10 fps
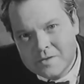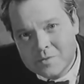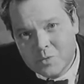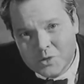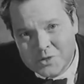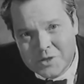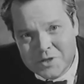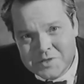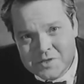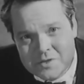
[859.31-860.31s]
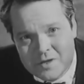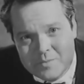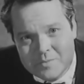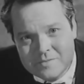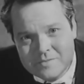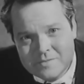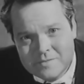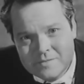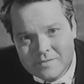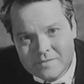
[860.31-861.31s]
Bull turned, saw him,
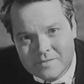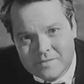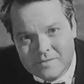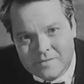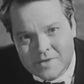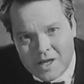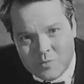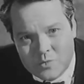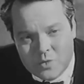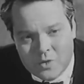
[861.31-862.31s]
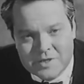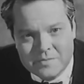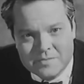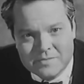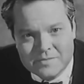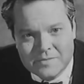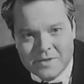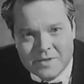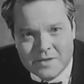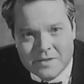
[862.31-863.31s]
came toward him,
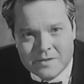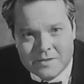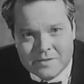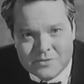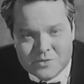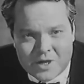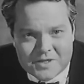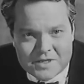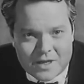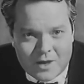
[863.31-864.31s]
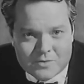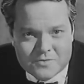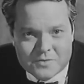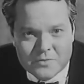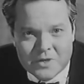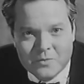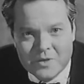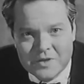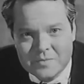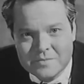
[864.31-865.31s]
trotted out of the ring
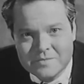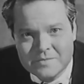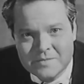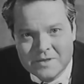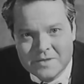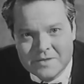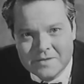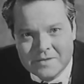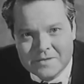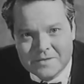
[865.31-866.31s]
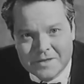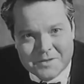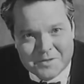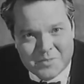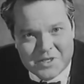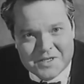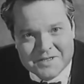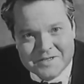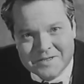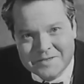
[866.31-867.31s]
with him like an
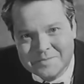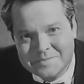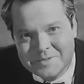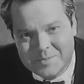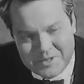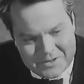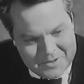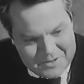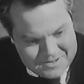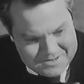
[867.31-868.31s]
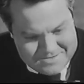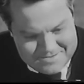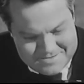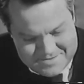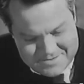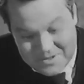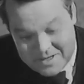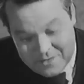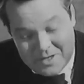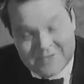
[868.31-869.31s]
obedient little puppy dog. Away
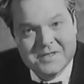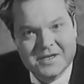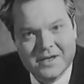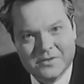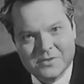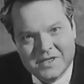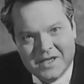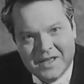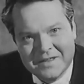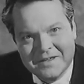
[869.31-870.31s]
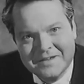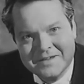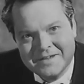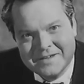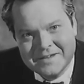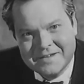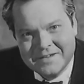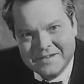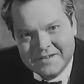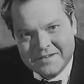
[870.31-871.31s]
they went to the country together,
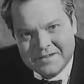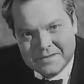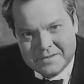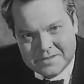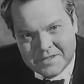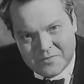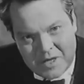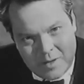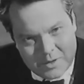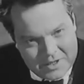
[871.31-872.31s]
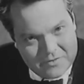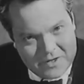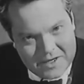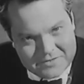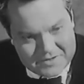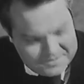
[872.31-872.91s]
lived happily ever after.